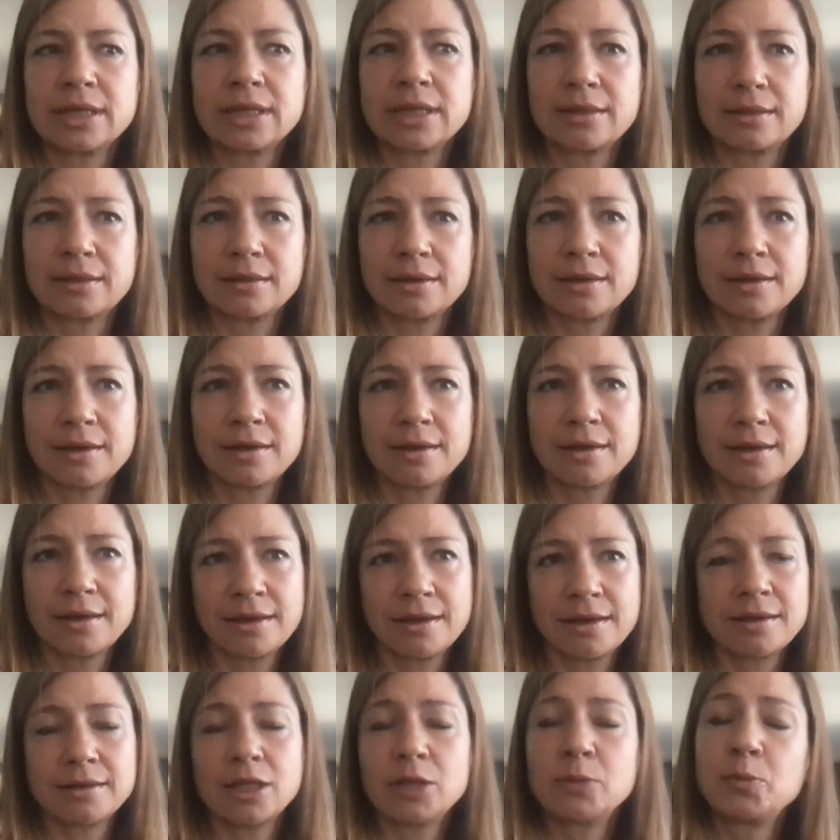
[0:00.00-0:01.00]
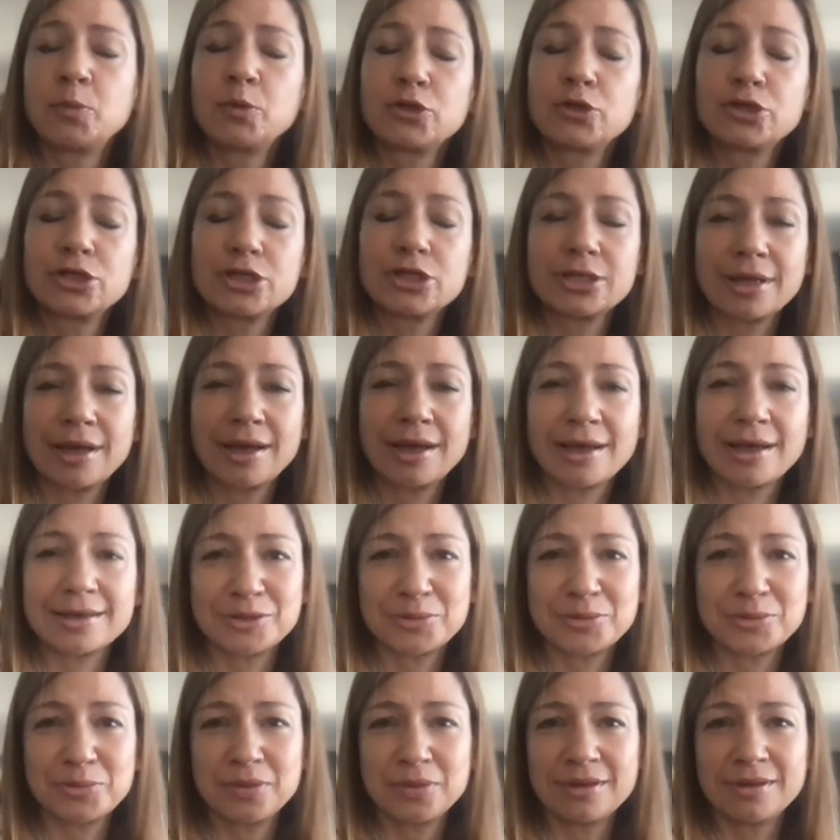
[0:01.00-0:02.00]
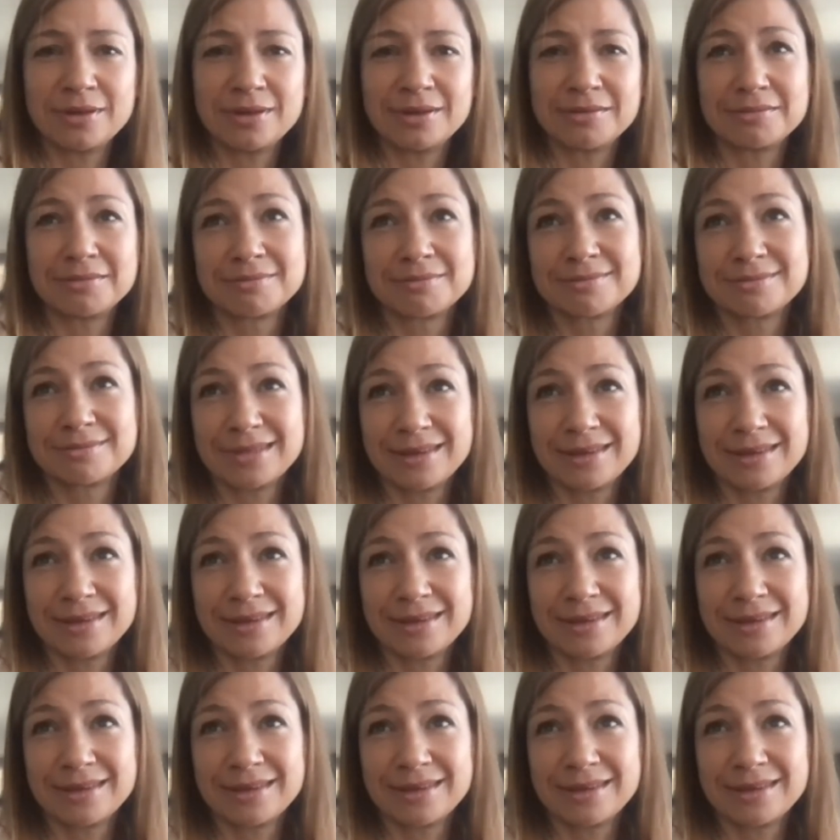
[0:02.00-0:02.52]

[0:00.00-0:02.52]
that pushes us to be